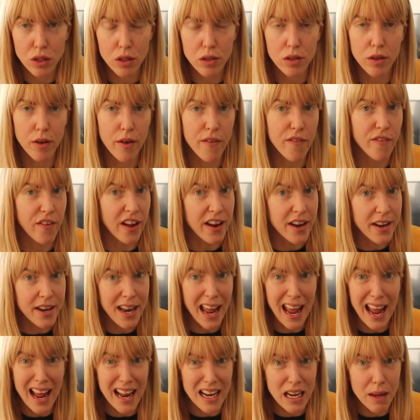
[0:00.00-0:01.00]
to
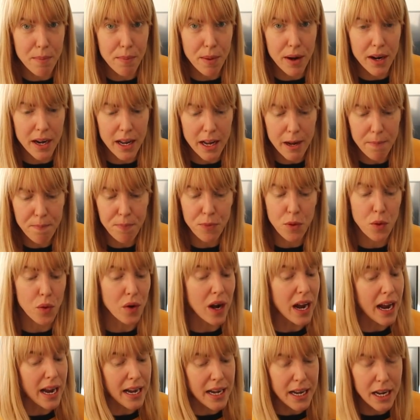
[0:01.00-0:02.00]
offend anybody
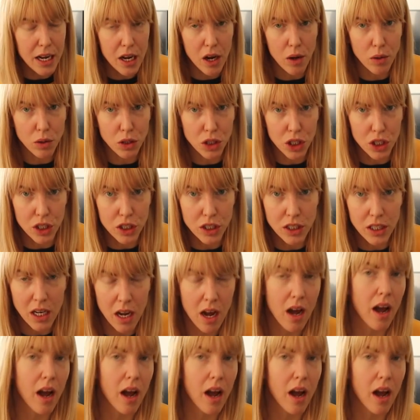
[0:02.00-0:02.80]
or any cultures.